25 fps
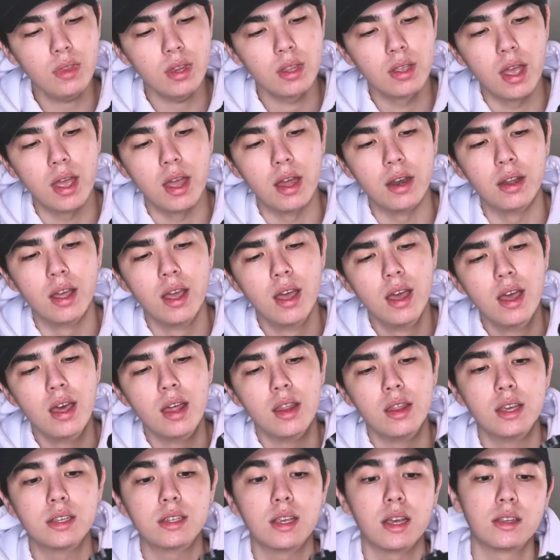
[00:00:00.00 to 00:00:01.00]
And
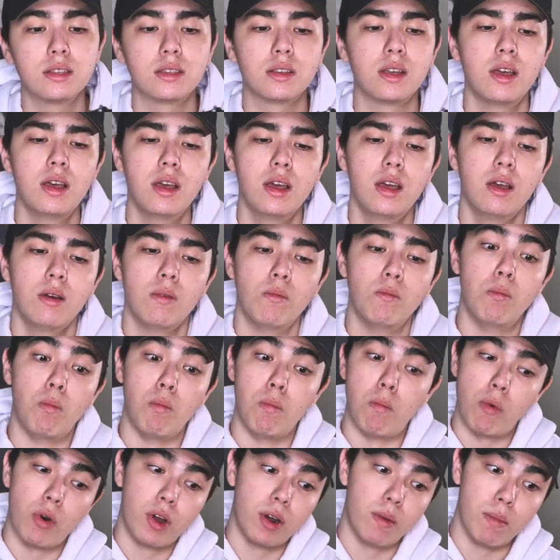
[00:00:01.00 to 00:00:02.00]
this has
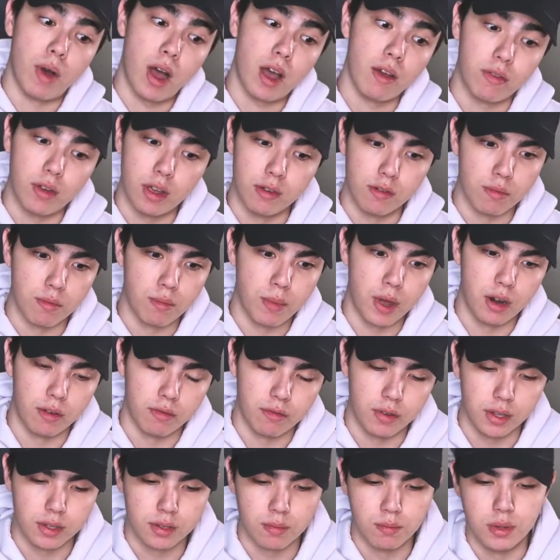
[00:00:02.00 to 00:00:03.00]
one of my favorite
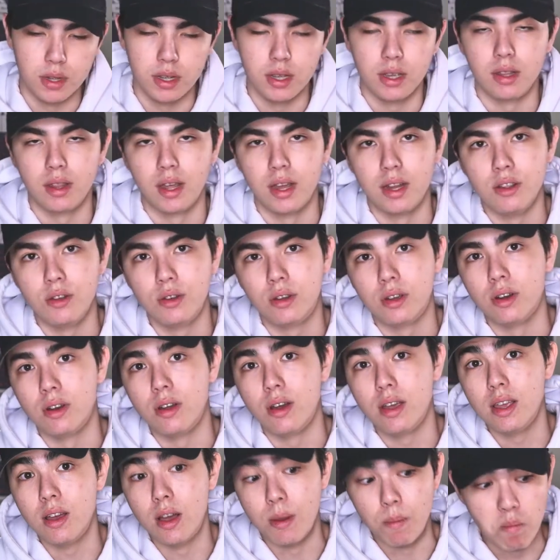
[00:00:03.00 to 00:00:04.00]
benefits being that you
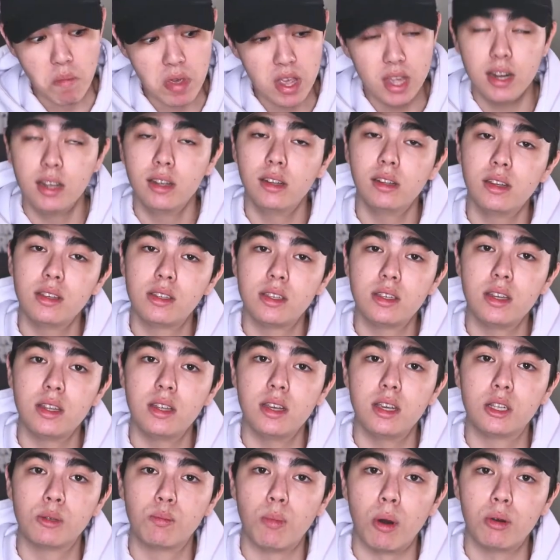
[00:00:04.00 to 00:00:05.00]
can immediately see
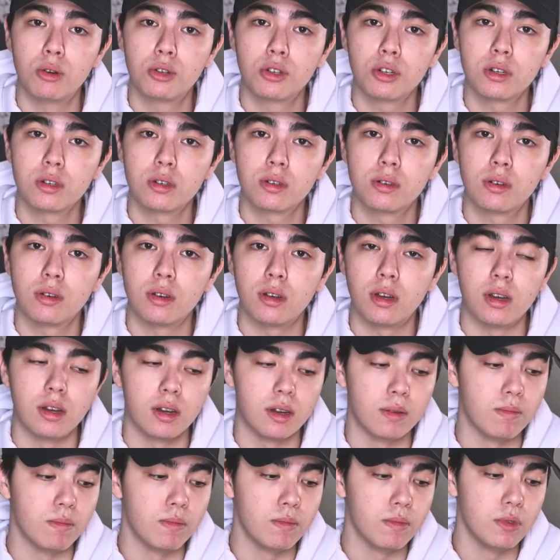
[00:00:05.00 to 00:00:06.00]
the exposure.
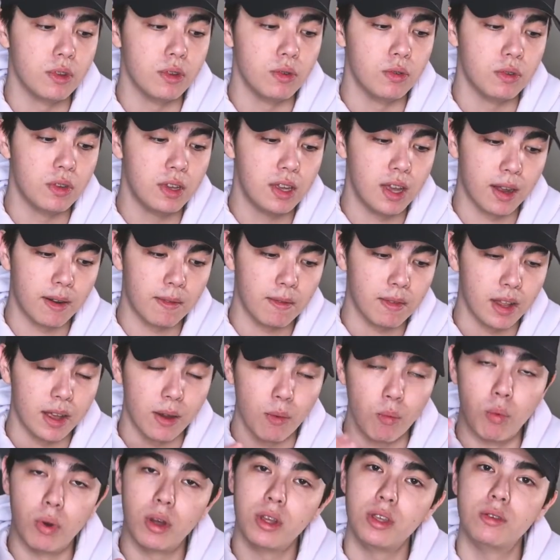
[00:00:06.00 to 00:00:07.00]
You get
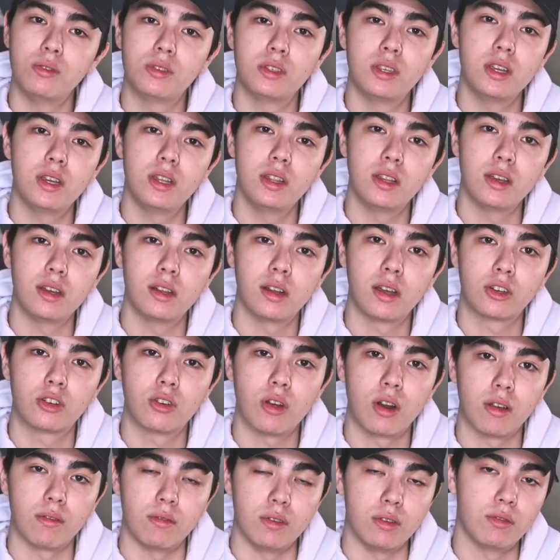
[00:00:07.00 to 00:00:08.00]
what you see in the
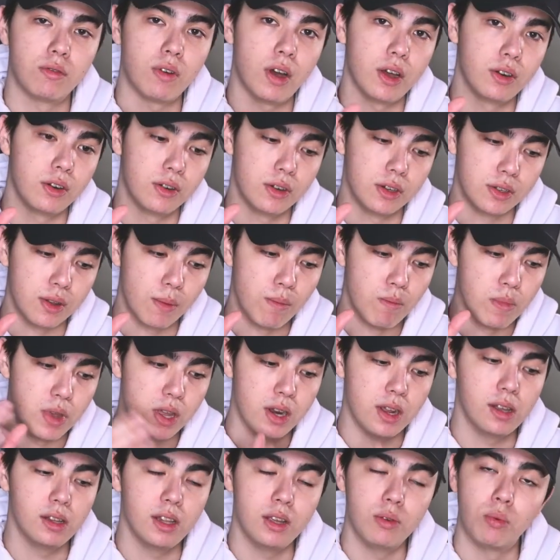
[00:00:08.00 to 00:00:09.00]
electronic viewfinder is
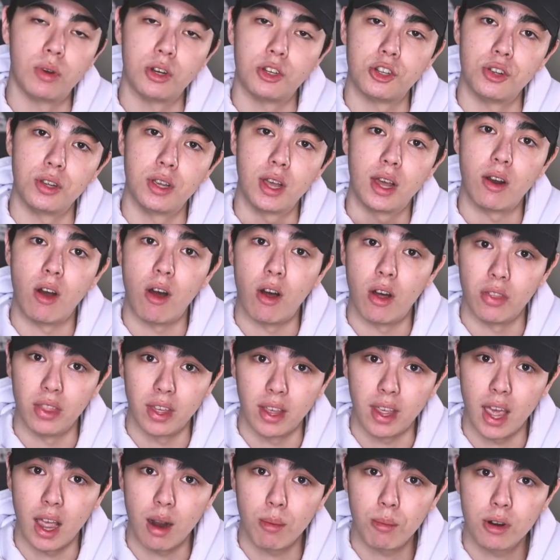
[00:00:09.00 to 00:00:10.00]
immediately what you get on the
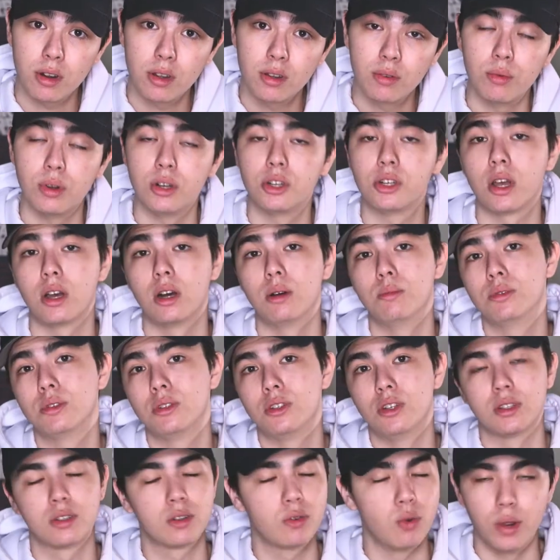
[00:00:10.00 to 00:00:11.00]
camera, which helps
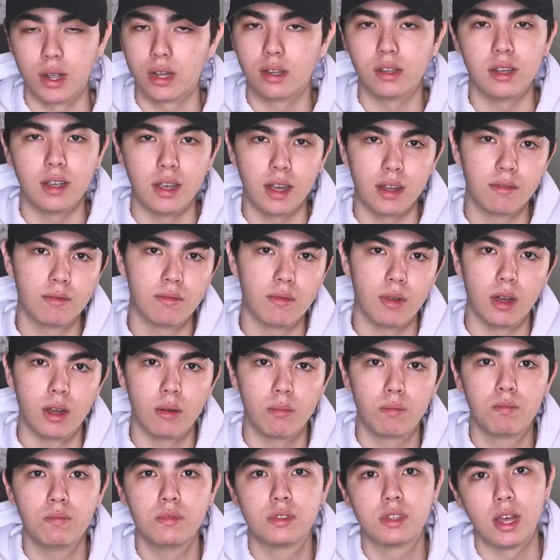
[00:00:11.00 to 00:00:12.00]
just quickly get
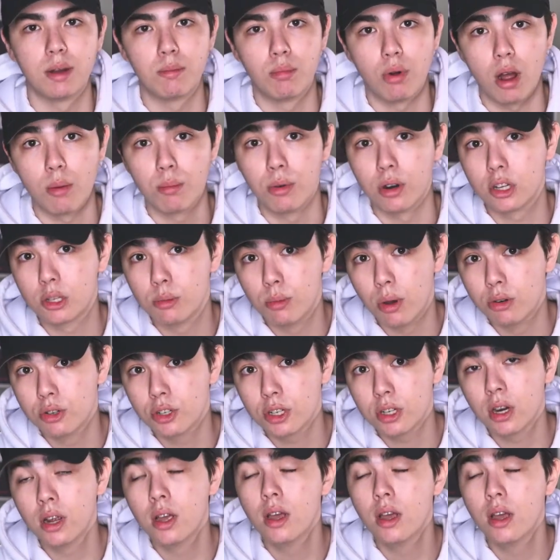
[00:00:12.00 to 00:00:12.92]
set proper exposure.